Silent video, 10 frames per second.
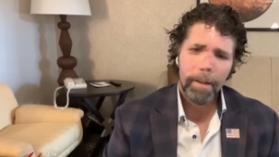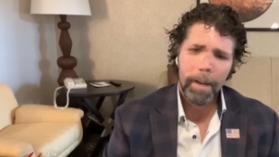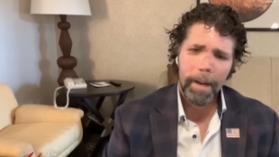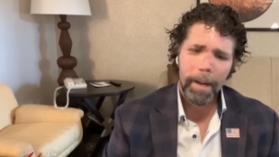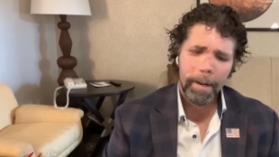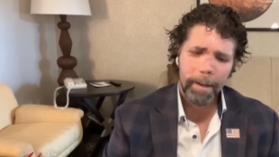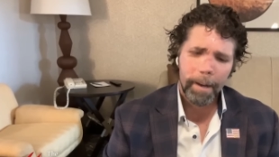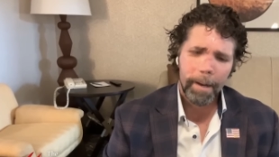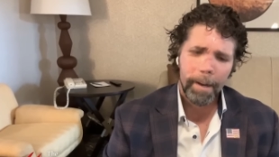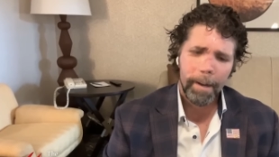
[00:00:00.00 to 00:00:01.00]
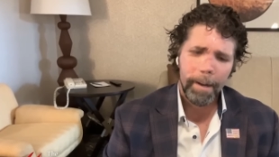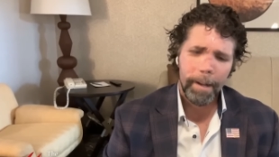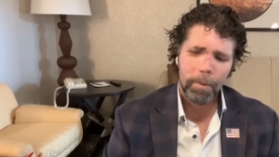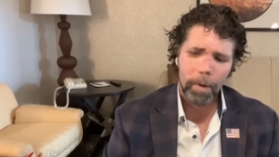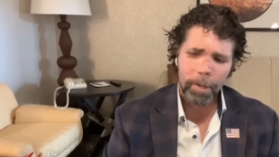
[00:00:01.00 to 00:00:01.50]
And uh,
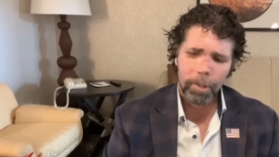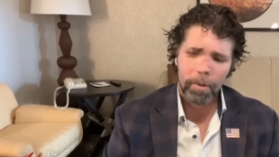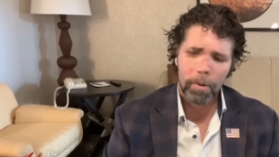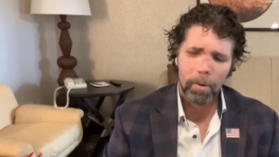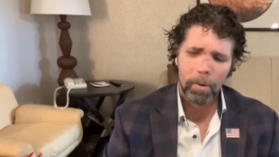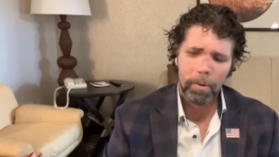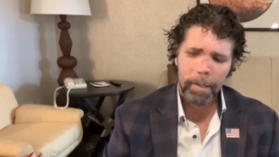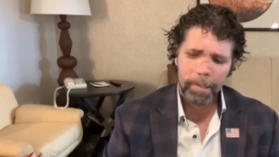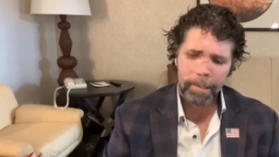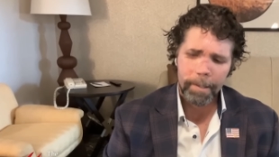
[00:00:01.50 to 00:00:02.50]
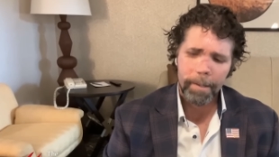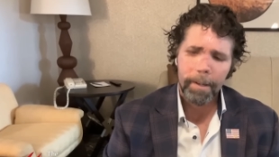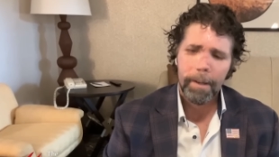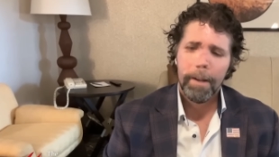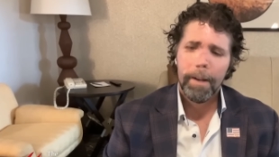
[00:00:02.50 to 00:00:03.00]
and the Ranger Colonel listened
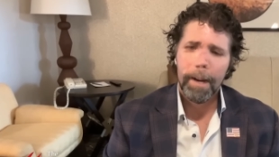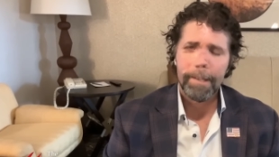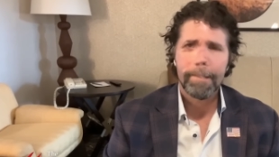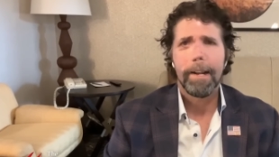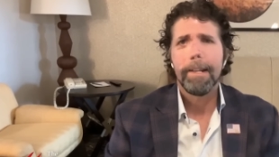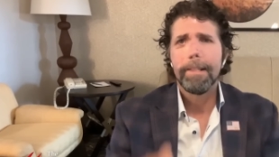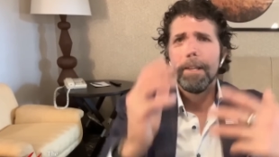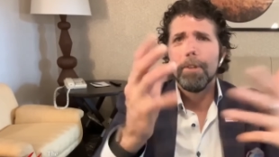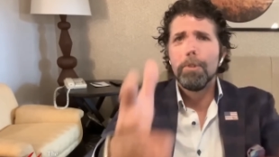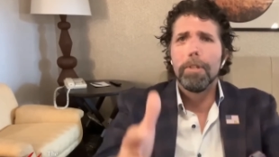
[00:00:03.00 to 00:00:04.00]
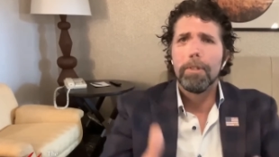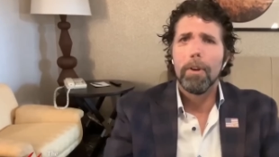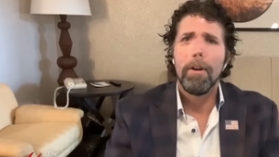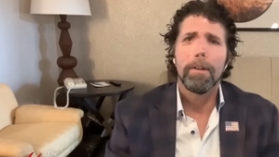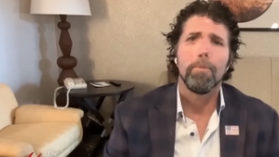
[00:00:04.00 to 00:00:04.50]
and he said, I think you should
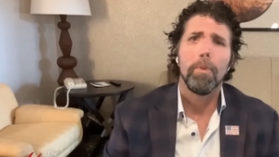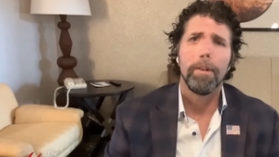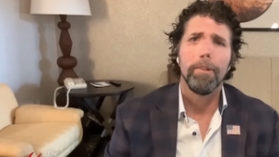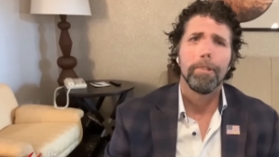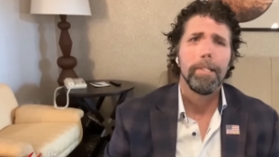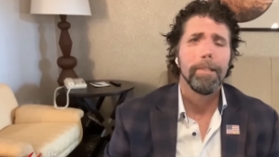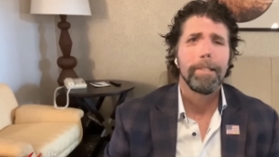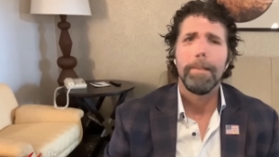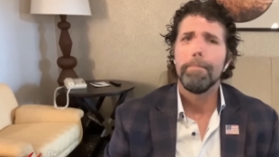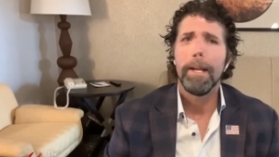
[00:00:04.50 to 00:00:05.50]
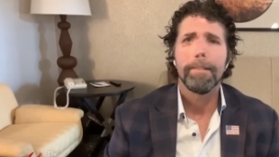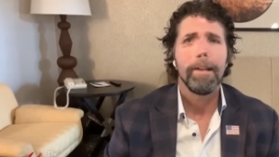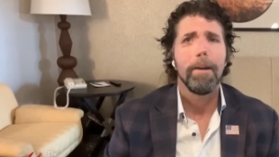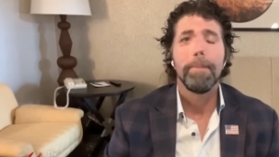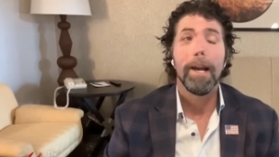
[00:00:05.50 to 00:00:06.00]
talk to one of your SEAL teammates.
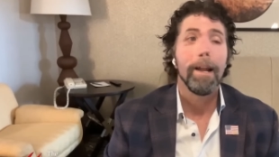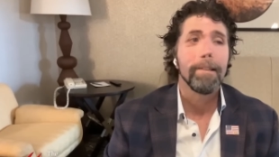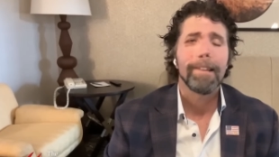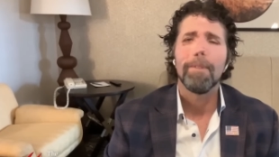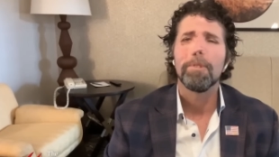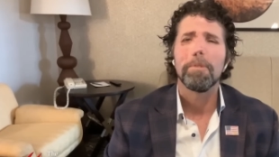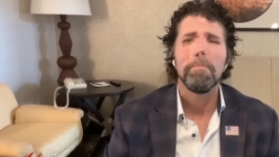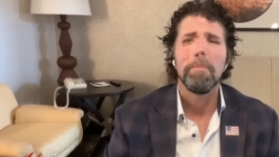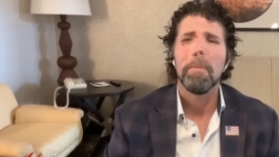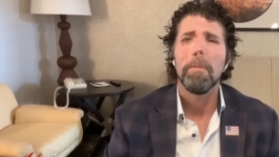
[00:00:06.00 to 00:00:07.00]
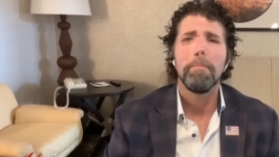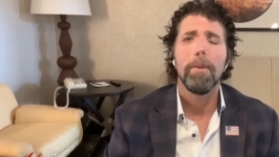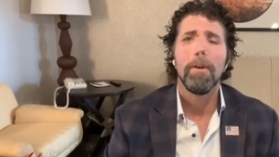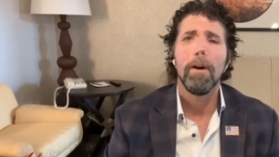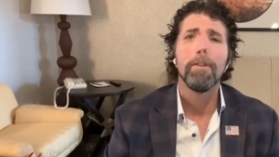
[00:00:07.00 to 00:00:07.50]
And I'll be honest, I was
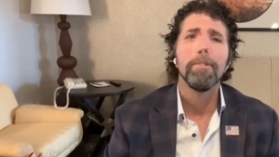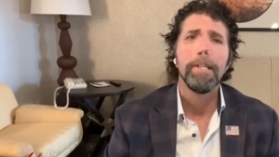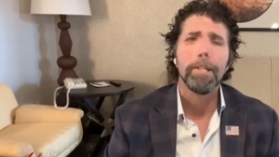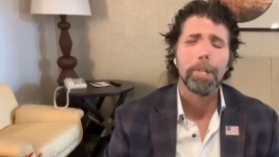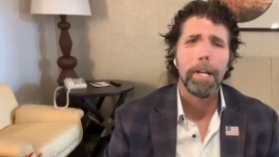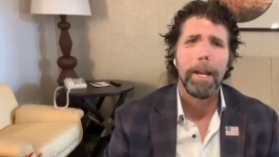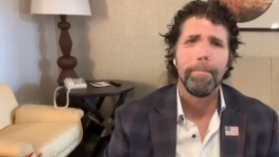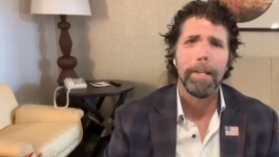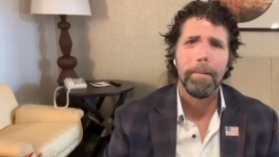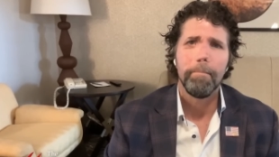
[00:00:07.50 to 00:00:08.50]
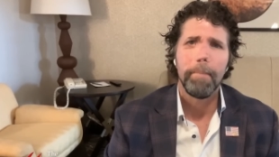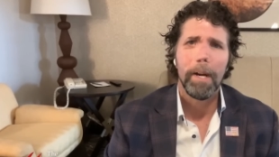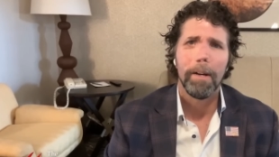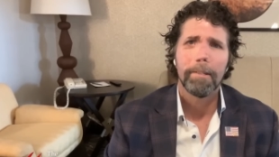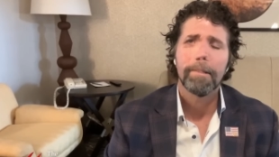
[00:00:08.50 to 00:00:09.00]
utterly ashamed and
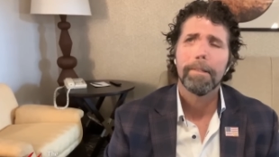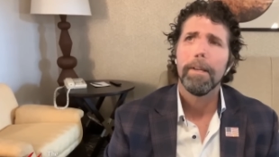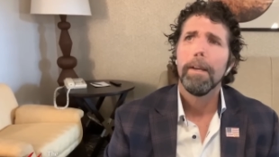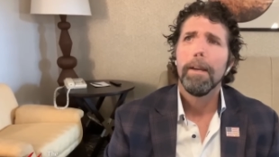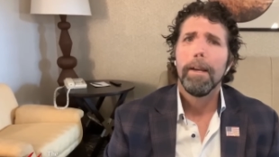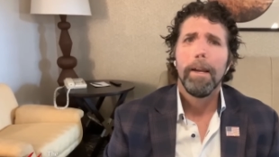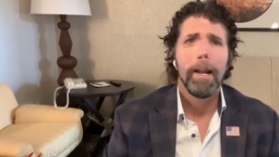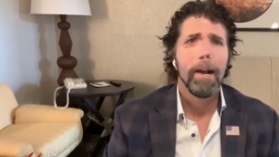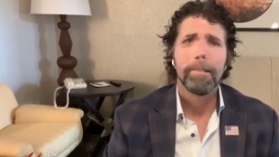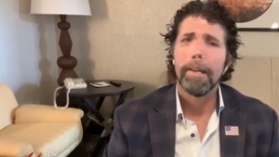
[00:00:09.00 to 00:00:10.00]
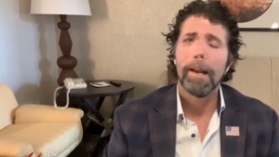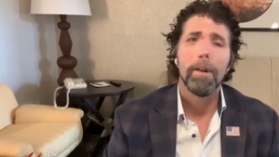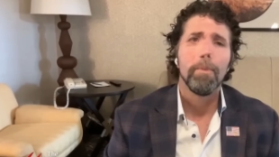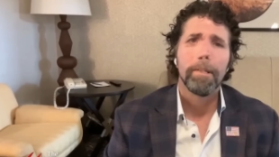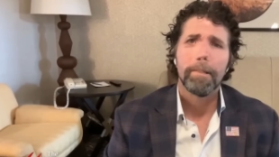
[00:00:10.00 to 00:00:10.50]
embarrassed and I was like, I
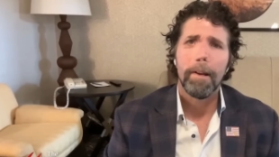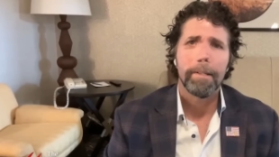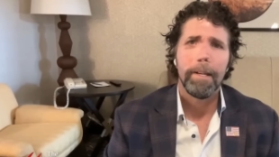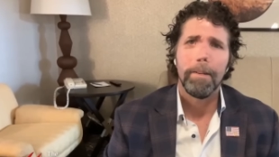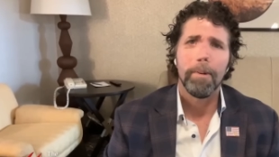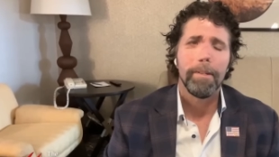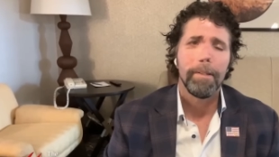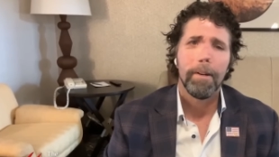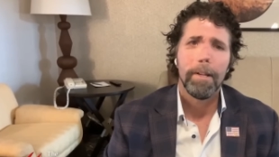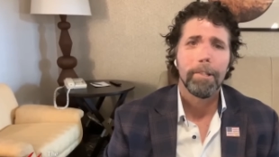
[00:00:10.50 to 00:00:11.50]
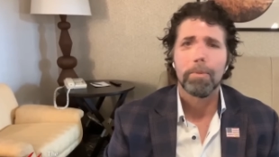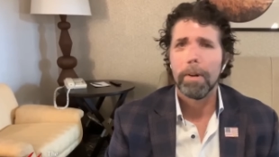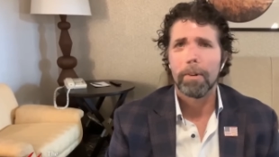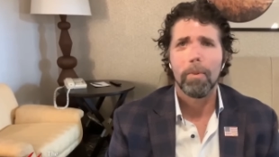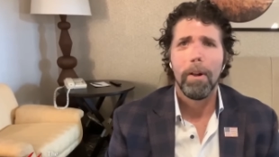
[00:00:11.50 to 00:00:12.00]
don't want to talk to anyone. You know, I just
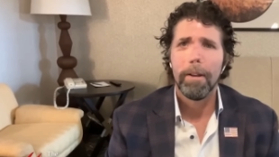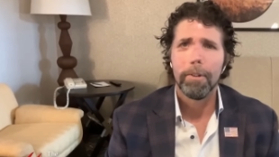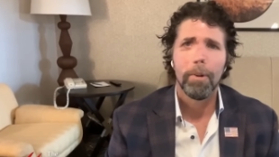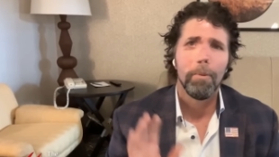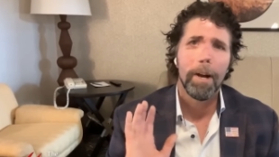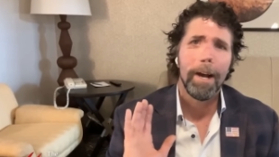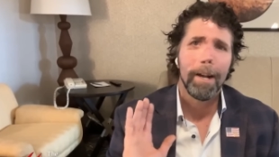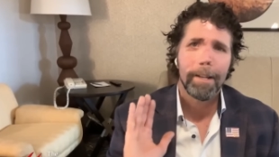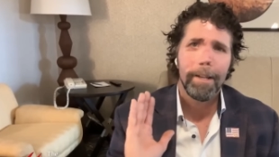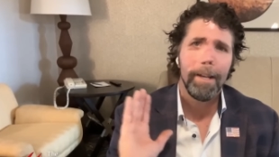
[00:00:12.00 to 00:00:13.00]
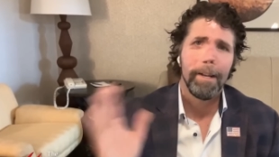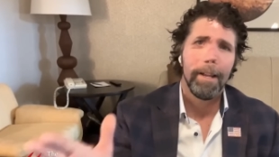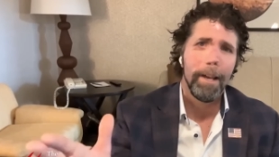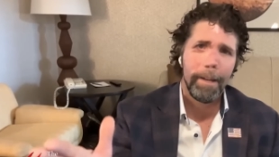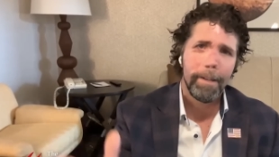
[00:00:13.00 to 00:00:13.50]
want to crawl under a rock and
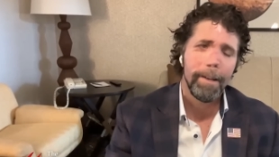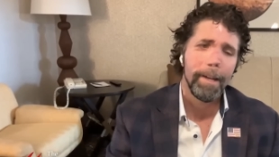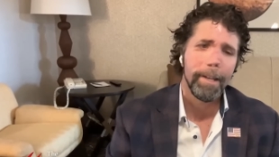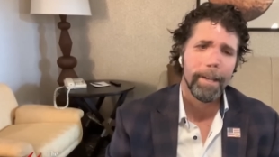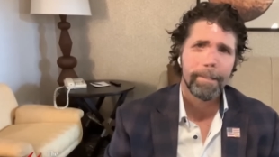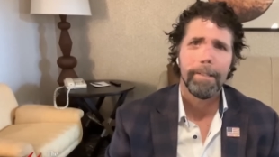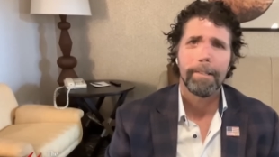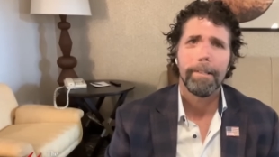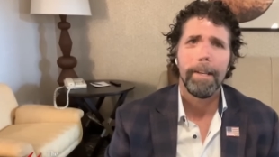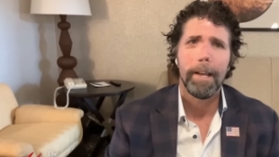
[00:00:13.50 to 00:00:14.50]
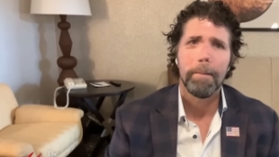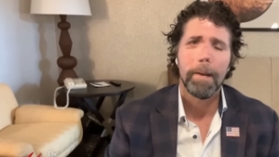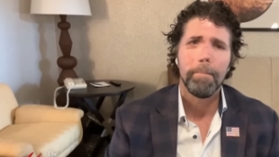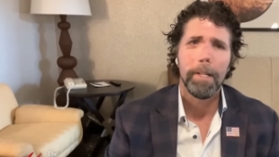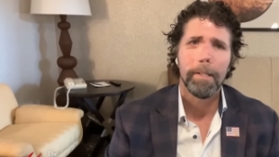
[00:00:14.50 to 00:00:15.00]
like, I guess this is the end of my
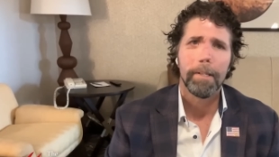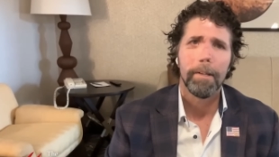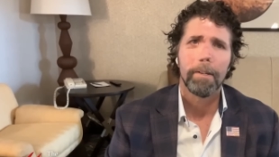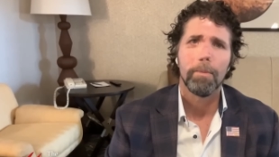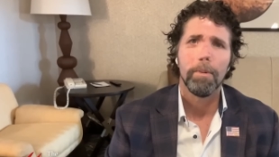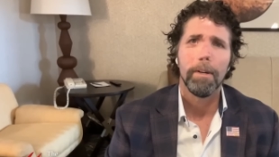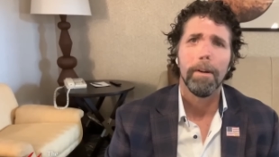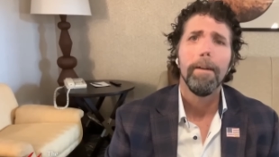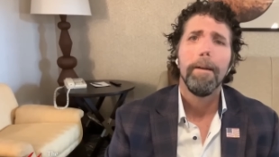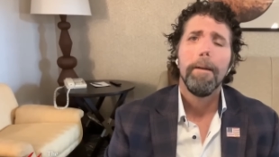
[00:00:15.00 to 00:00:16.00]
military career.